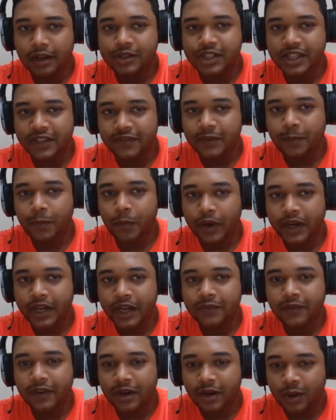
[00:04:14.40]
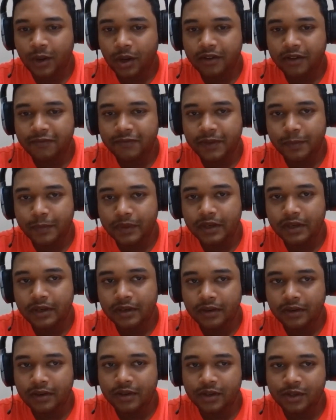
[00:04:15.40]
achieve a point where a lot of
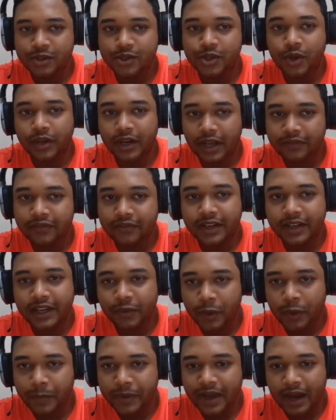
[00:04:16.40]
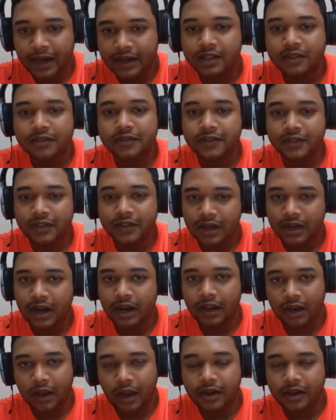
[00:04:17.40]
people geographically will be active
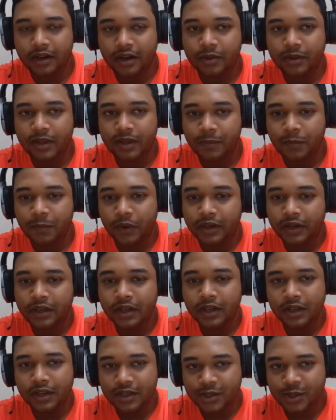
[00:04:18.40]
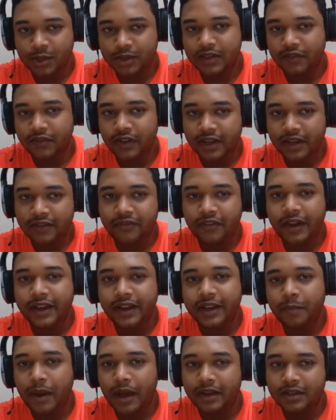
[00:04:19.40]
at around that point. So it's a very
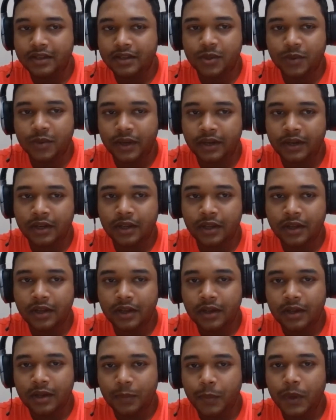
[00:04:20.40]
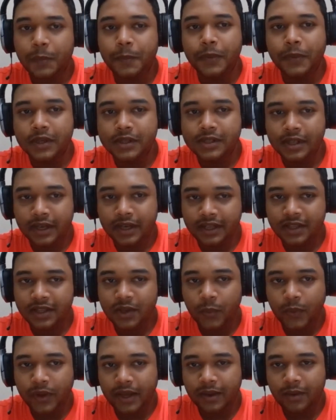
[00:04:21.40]
fine balance to hit. But personally,
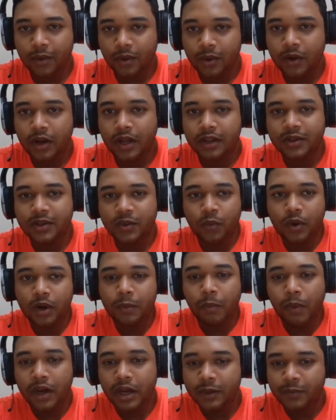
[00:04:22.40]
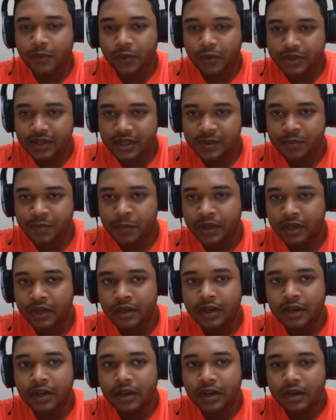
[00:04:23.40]
the way, or rather what my approach has
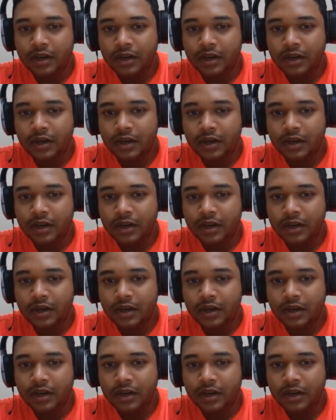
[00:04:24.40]
been